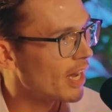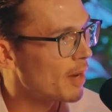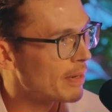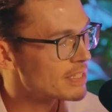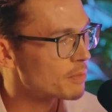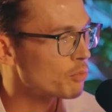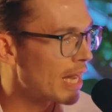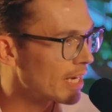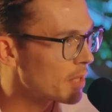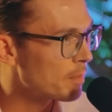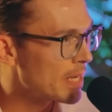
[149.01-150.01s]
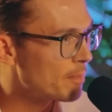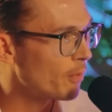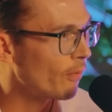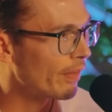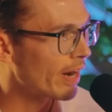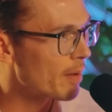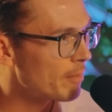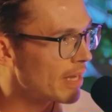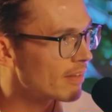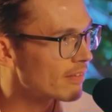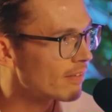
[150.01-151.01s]
by some random people that I
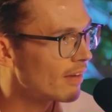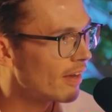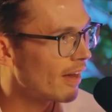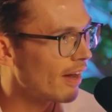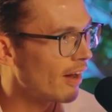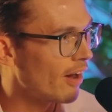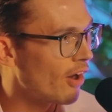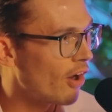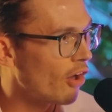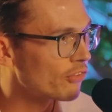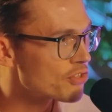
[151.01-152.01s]
met on the